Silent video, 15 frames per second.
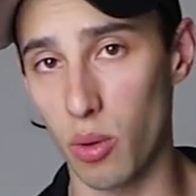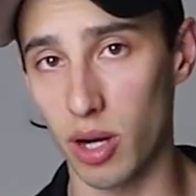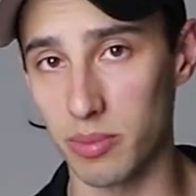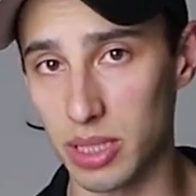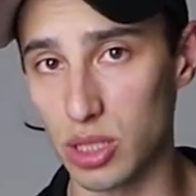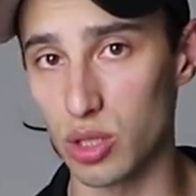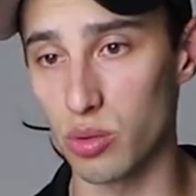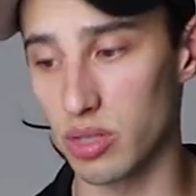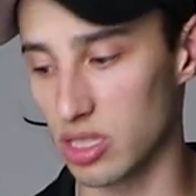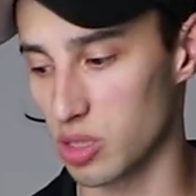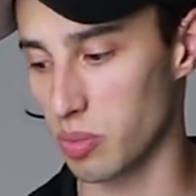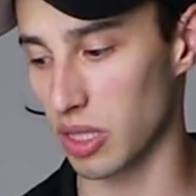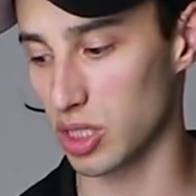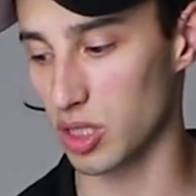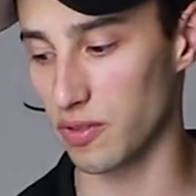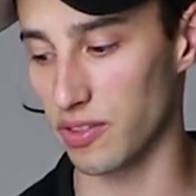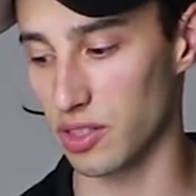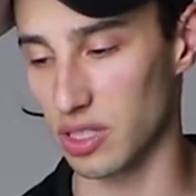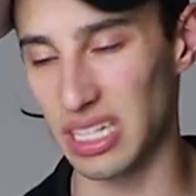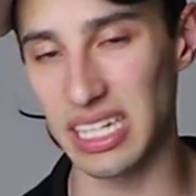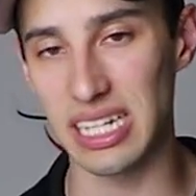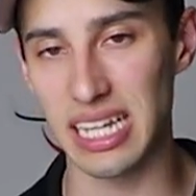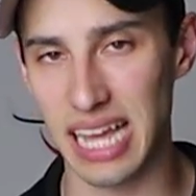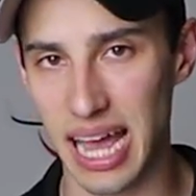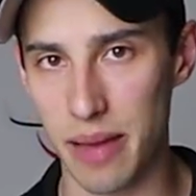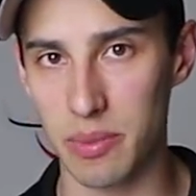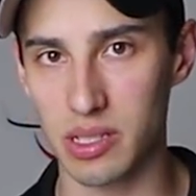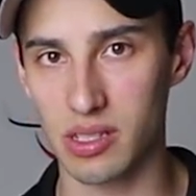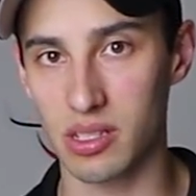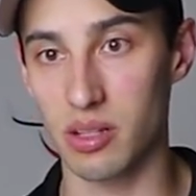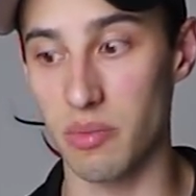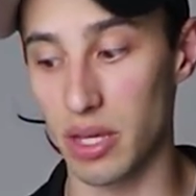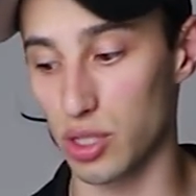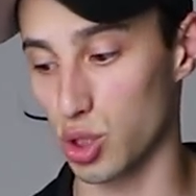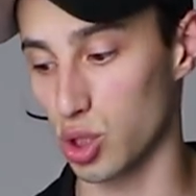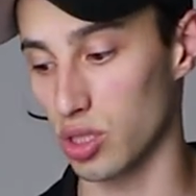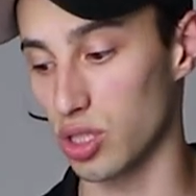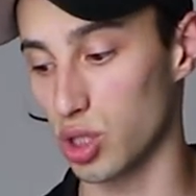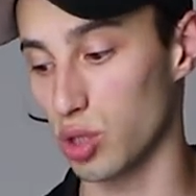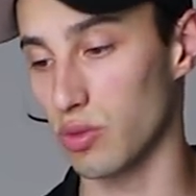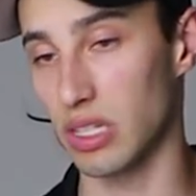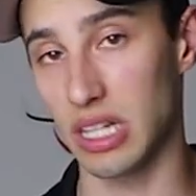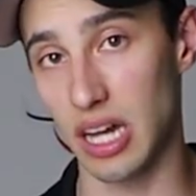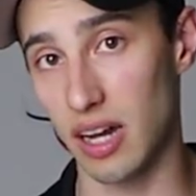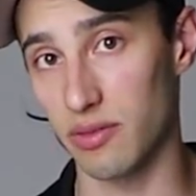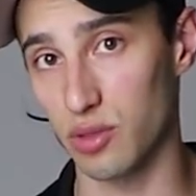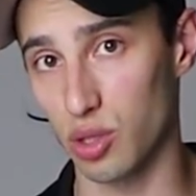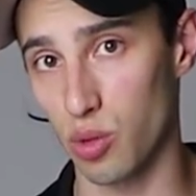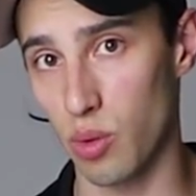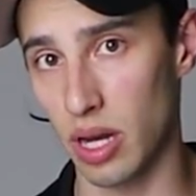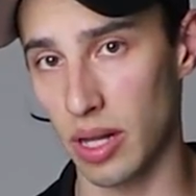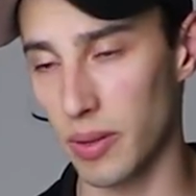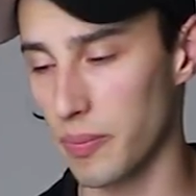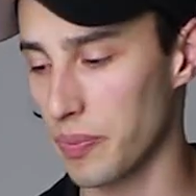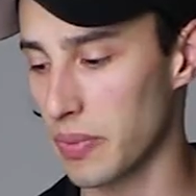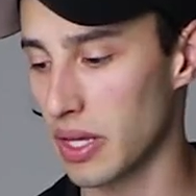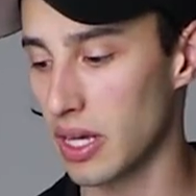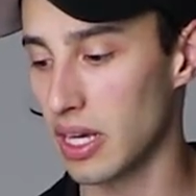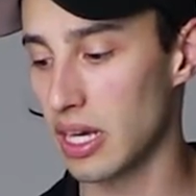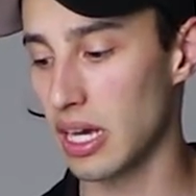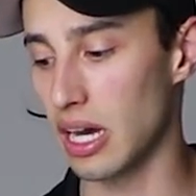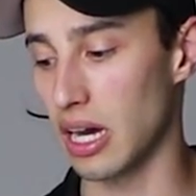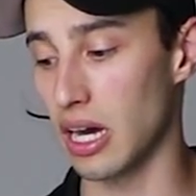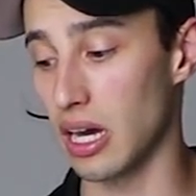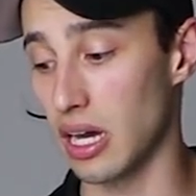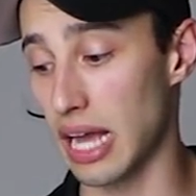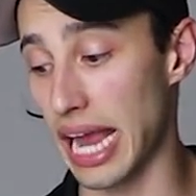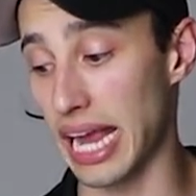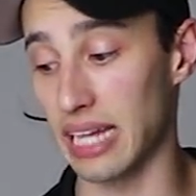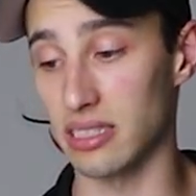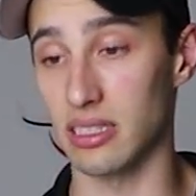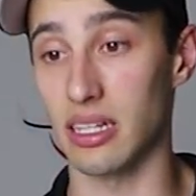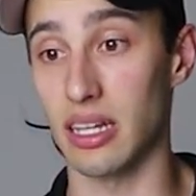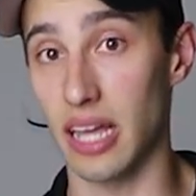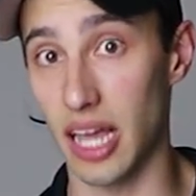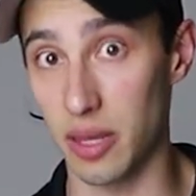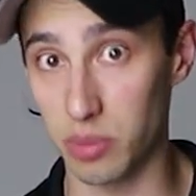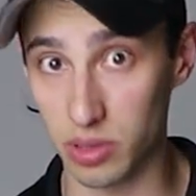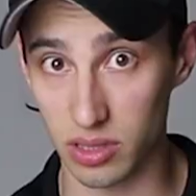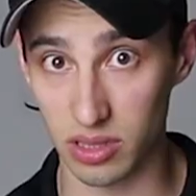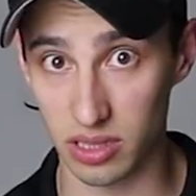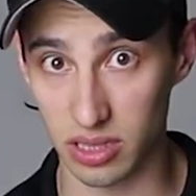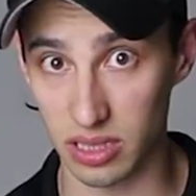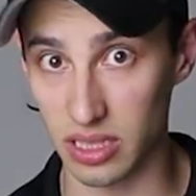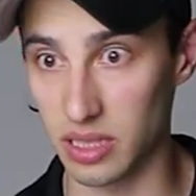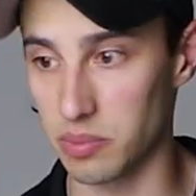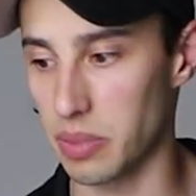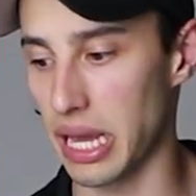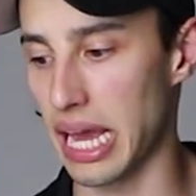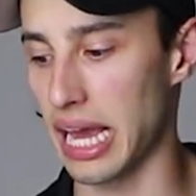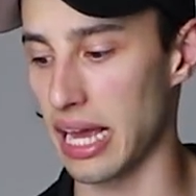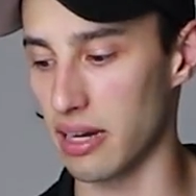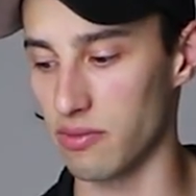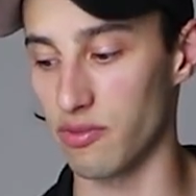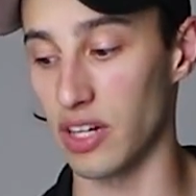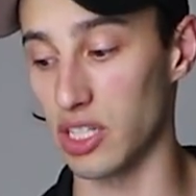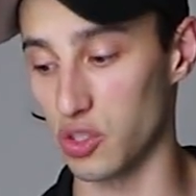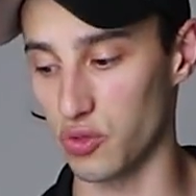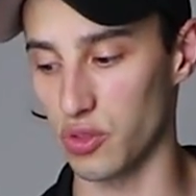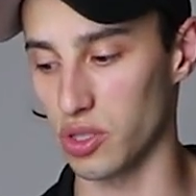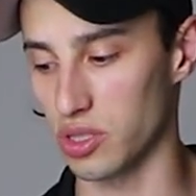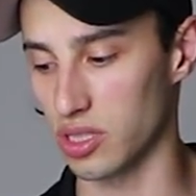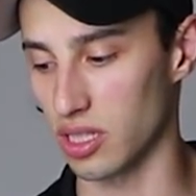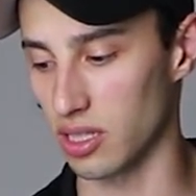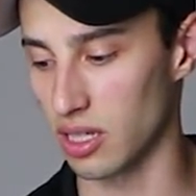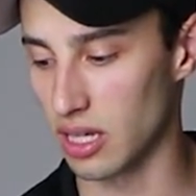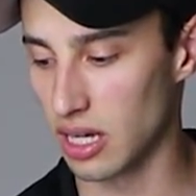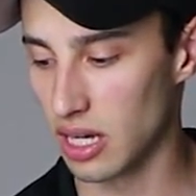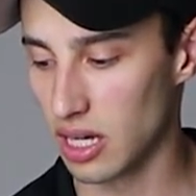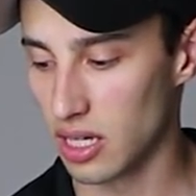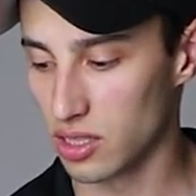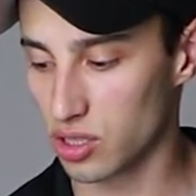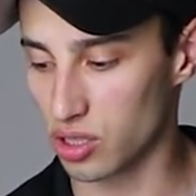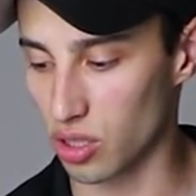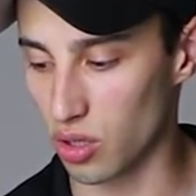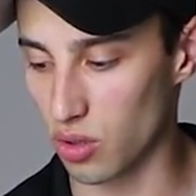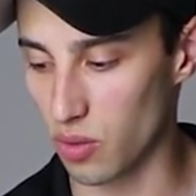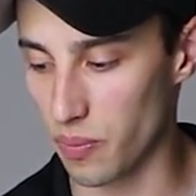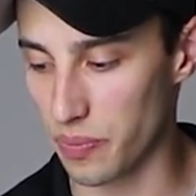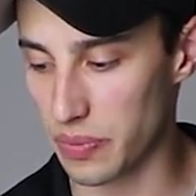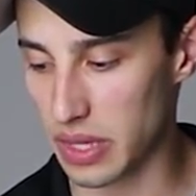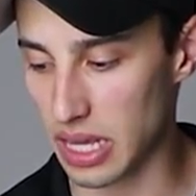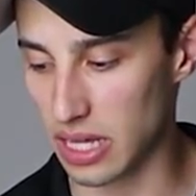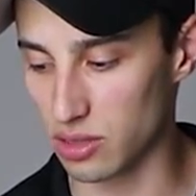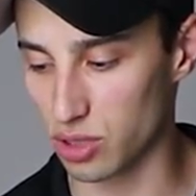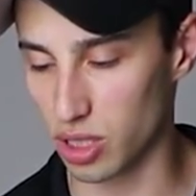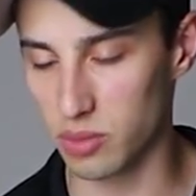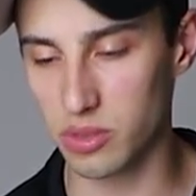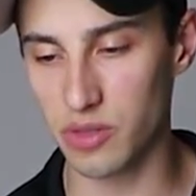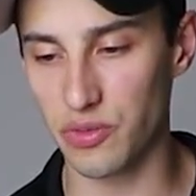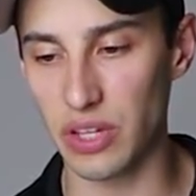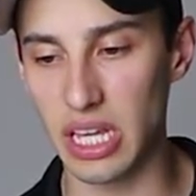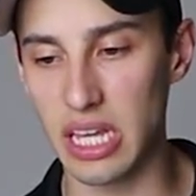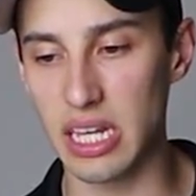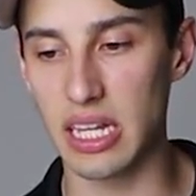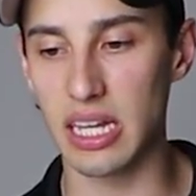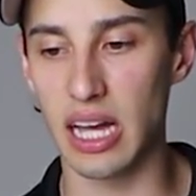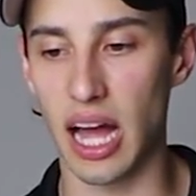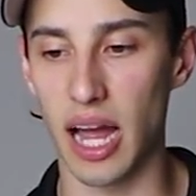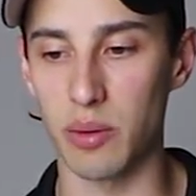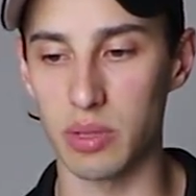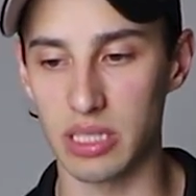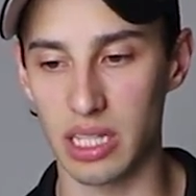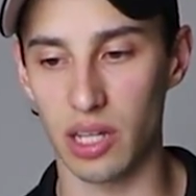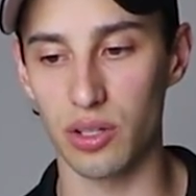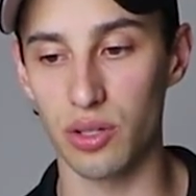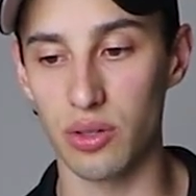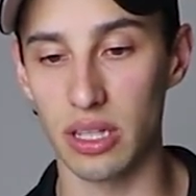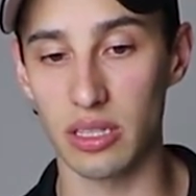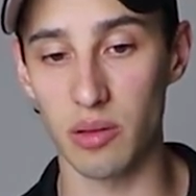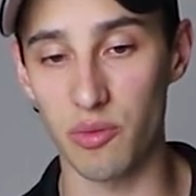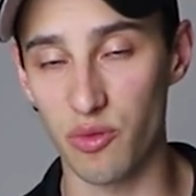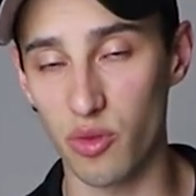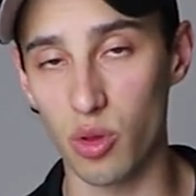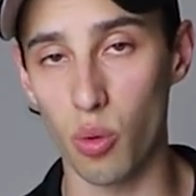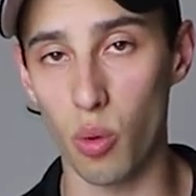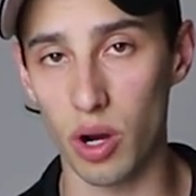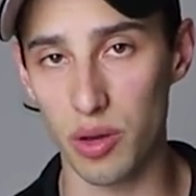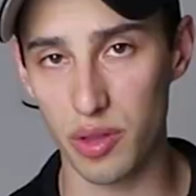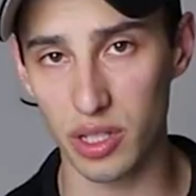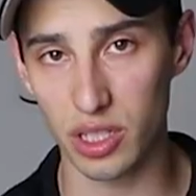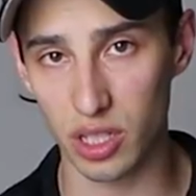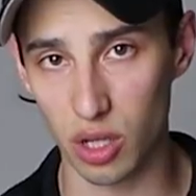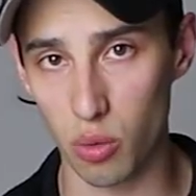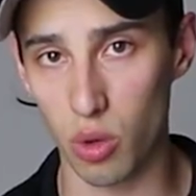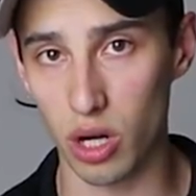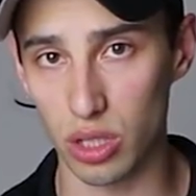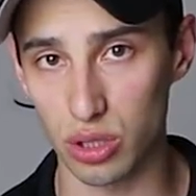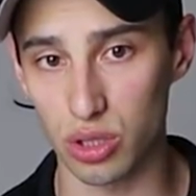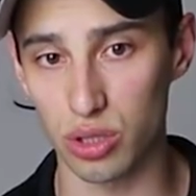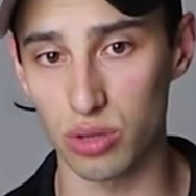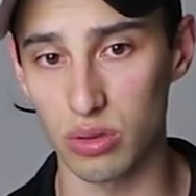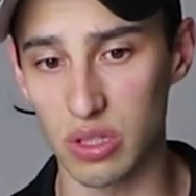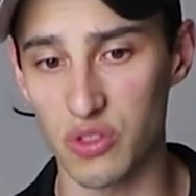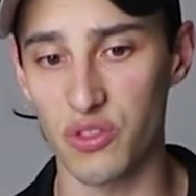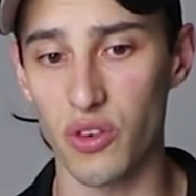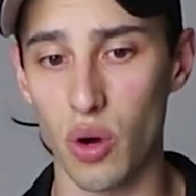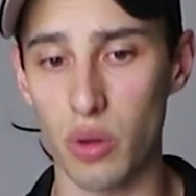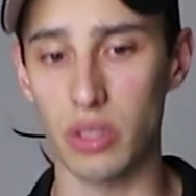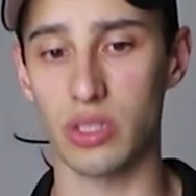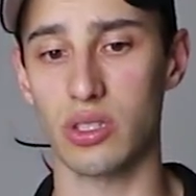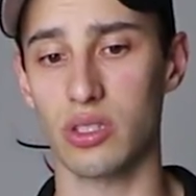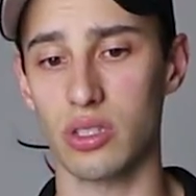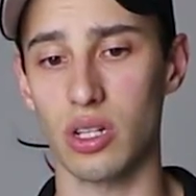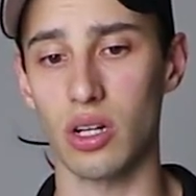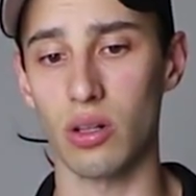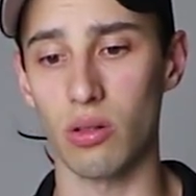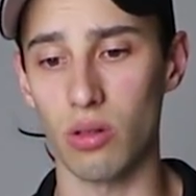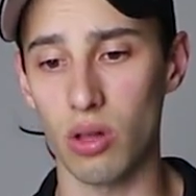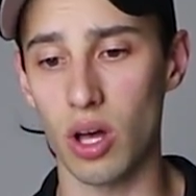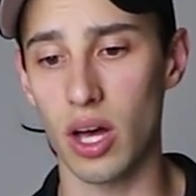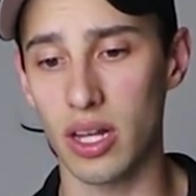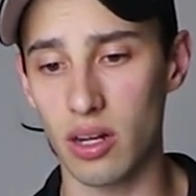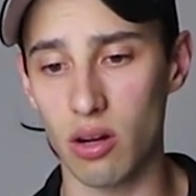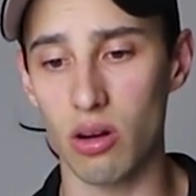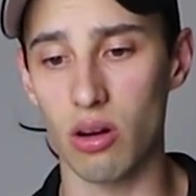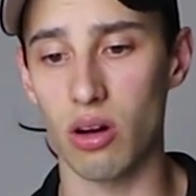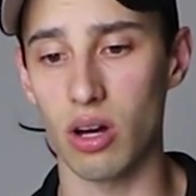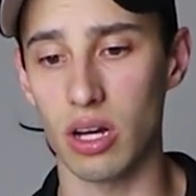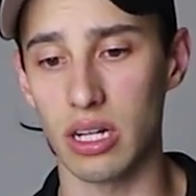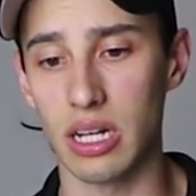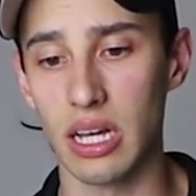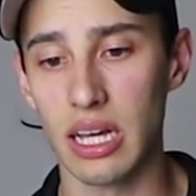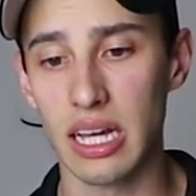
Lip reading: want to be doing, especially for your eating habits, to make sure that you're recovering well and able to sleep and vice versa. So in terms of eating, I would tell you that the one thing you're going to want to do is focus a lot on